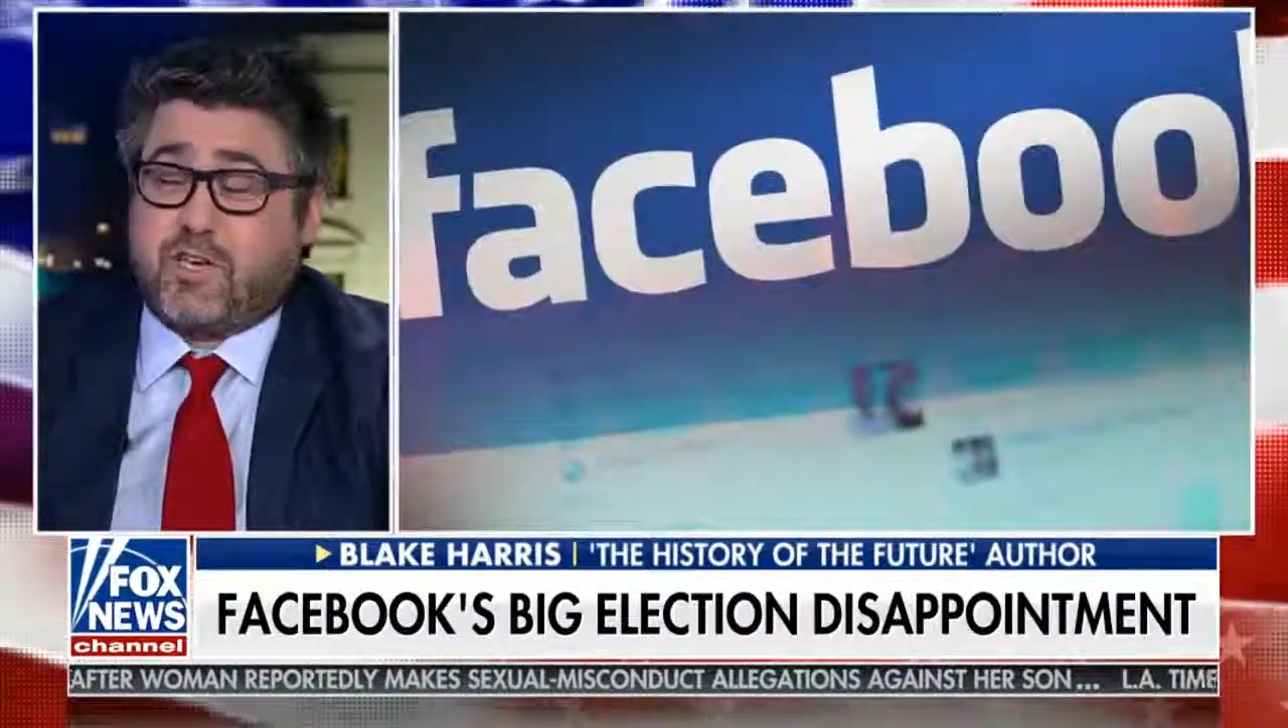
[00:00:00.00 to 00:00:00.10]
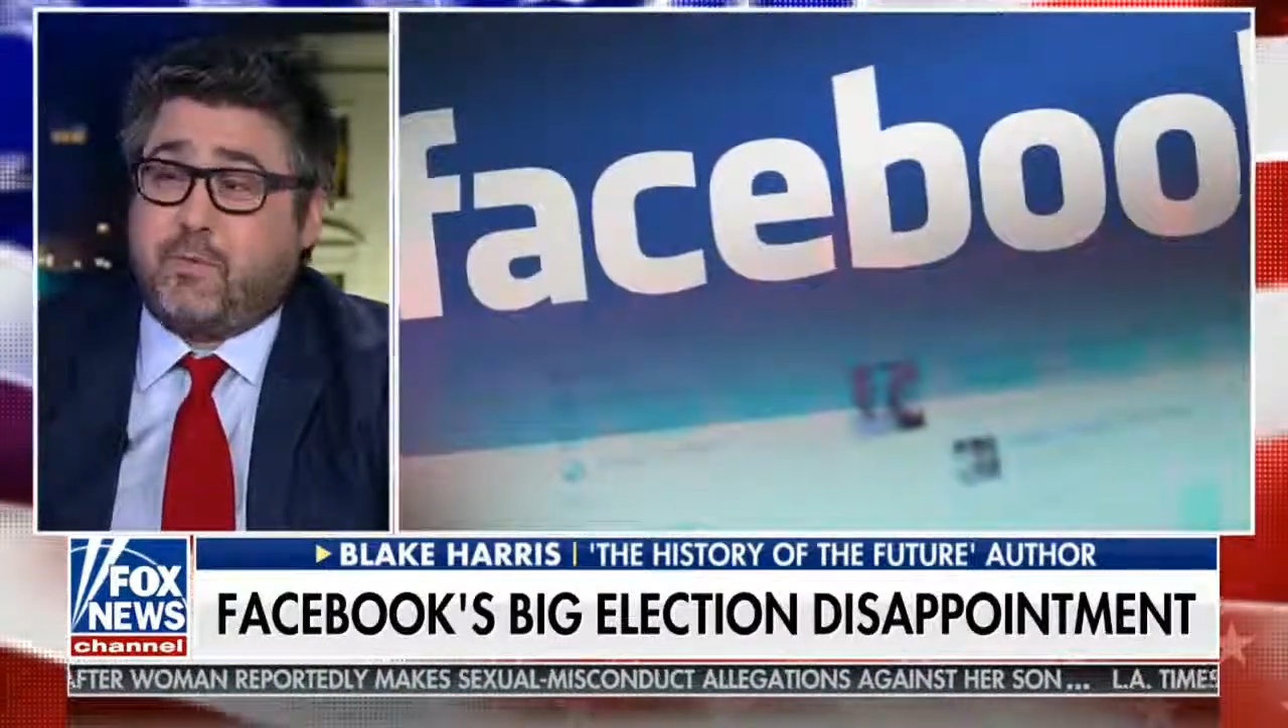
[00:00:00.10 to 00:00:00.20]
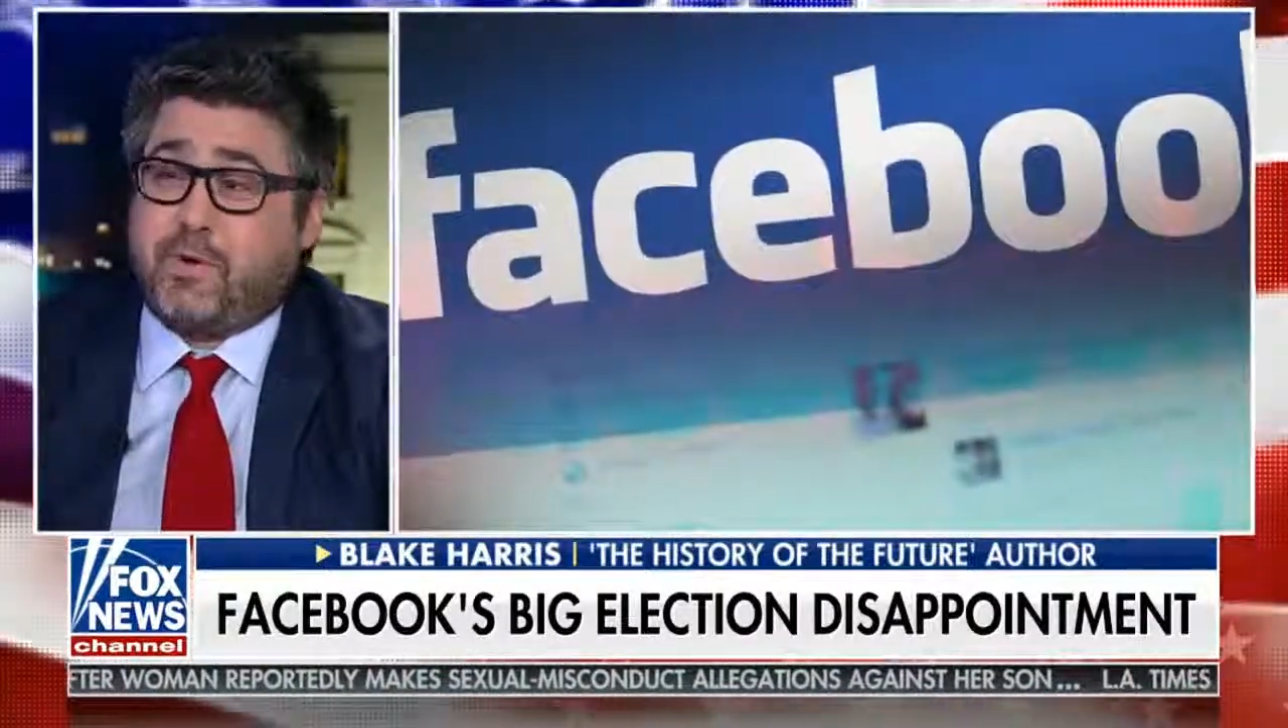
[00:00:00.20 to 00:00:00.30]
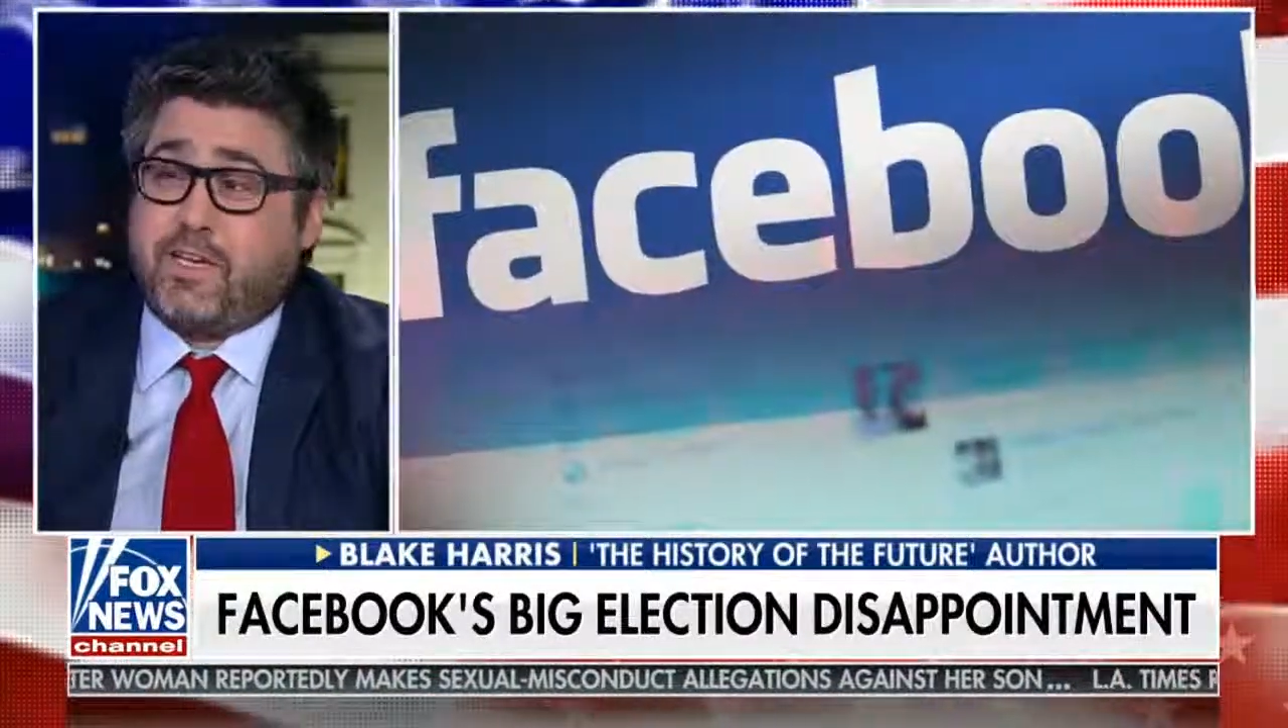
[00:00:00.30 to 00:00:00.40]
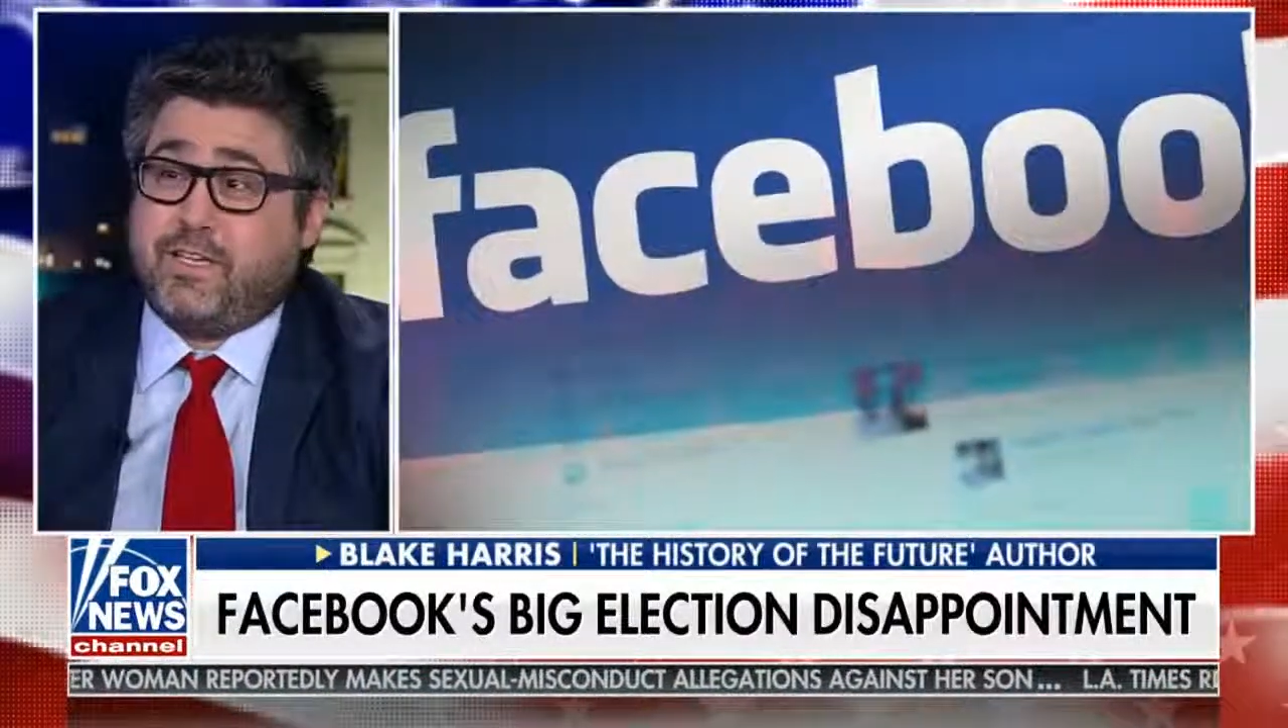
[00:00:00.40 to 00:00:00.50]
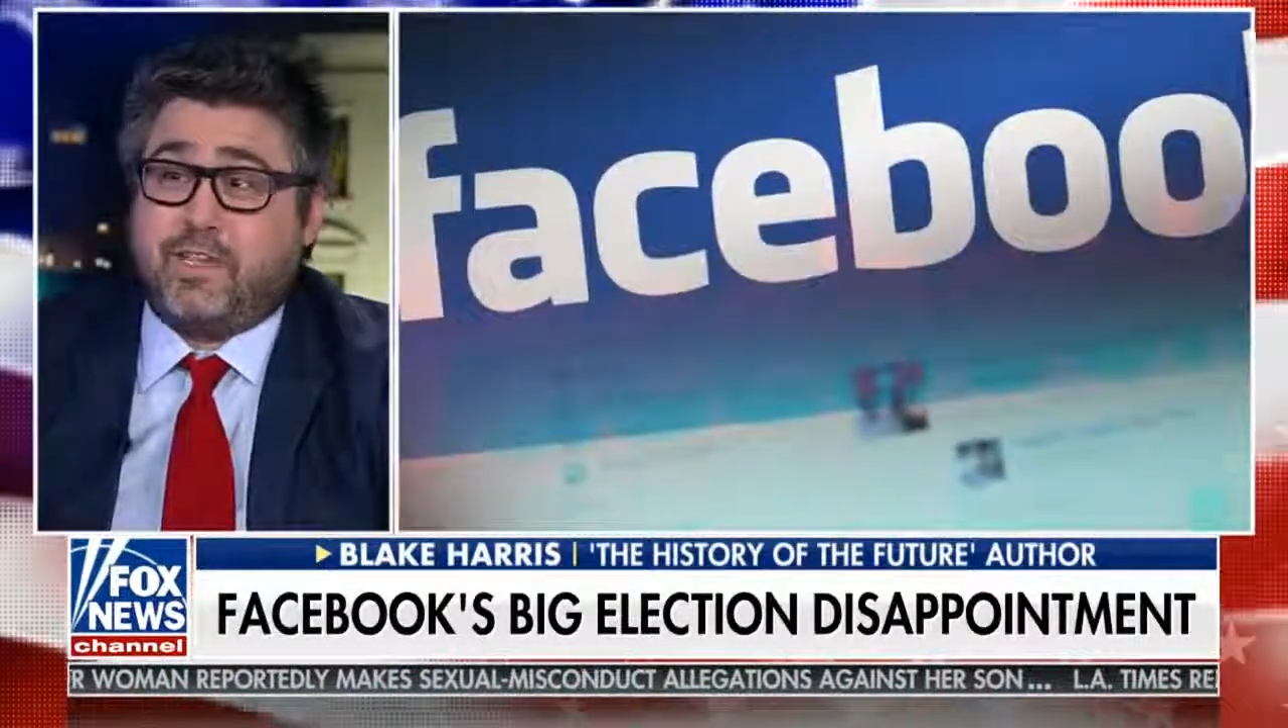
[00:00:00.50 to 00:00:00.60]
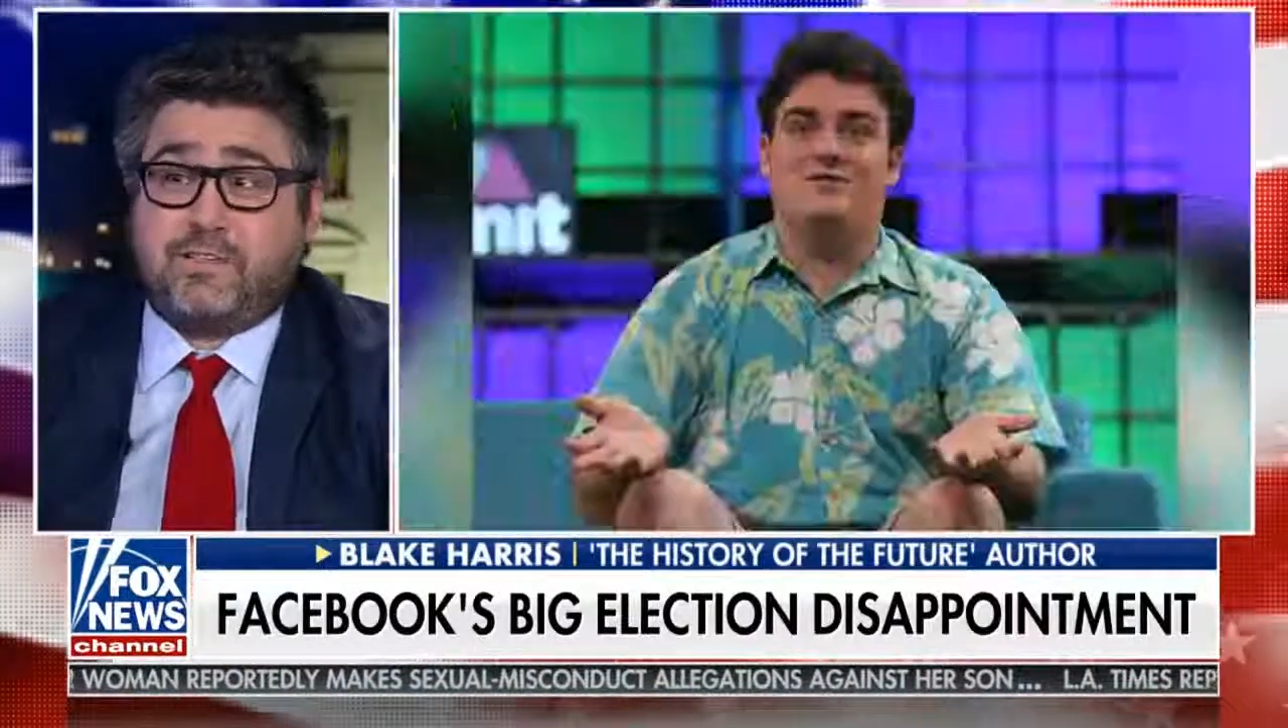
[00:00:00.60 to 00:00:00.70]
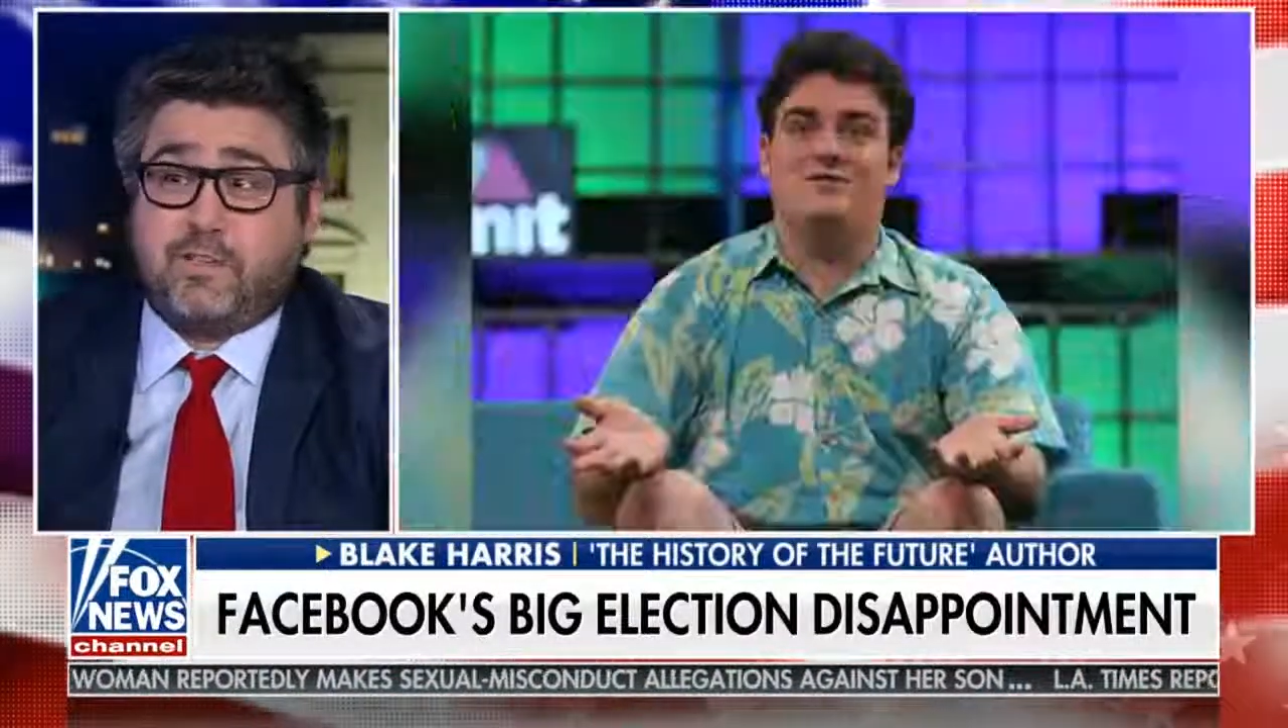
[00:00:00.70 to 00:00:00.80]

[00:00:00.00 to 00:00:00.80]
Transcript: company. Less than